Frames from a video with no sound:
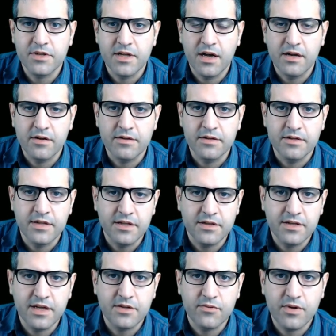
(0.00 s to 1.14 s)
they are on another
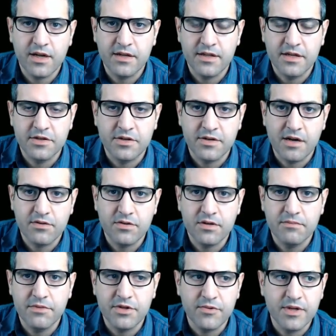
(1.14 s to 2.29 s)
network. There's a router in
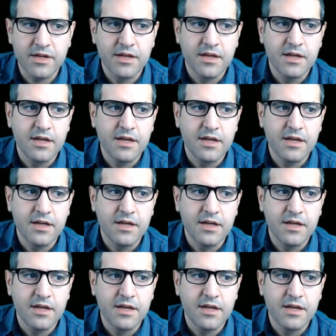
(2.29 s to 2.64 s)
between.